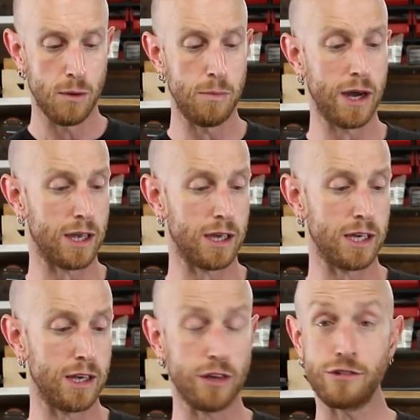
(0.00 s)
but
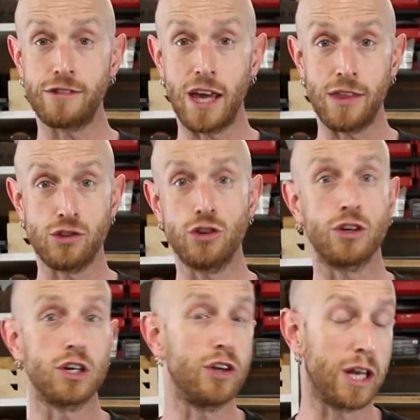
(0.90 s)
it does say that you
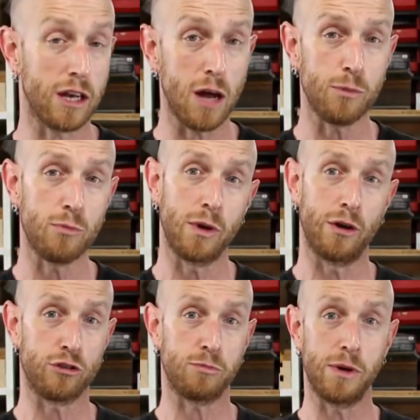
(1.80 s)
can clean it up with
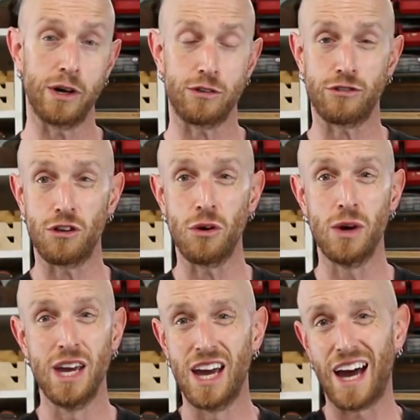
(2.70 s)
mineral spirits,
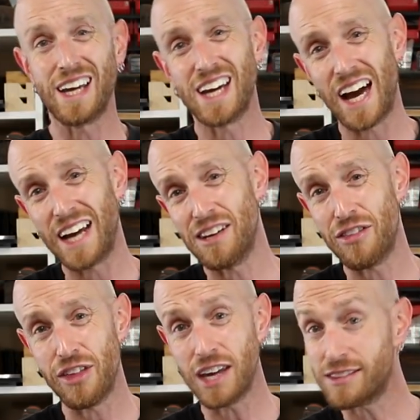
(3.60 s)
so I kind
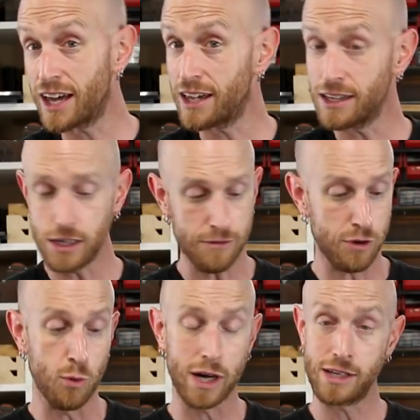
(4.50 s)
of think that if
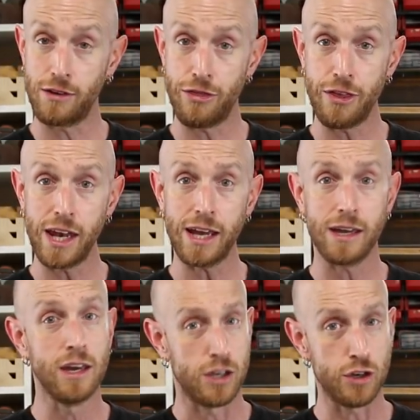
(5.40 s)
you wanted to thin it,
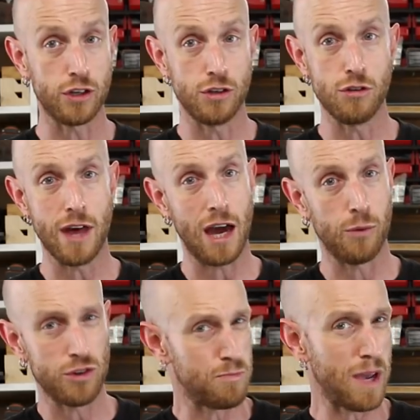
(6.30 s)
you could do that,
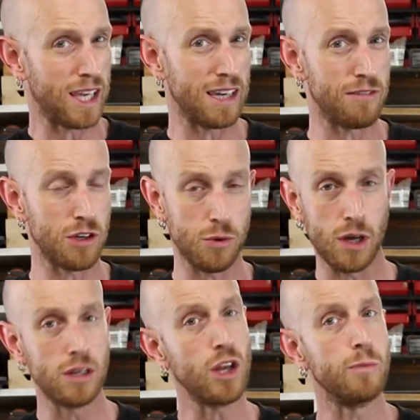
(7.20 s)
which may give you
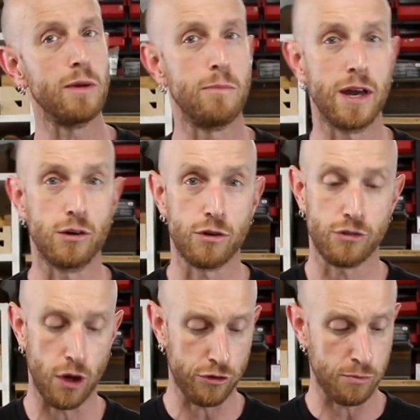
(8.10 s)
a little bit better
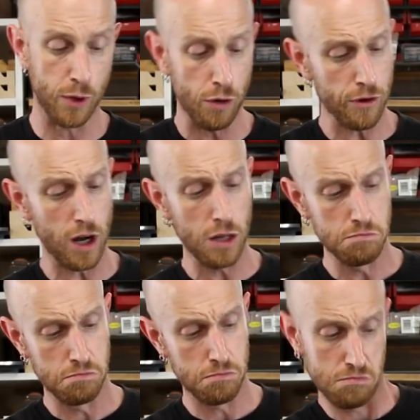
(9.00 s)
results. But overall,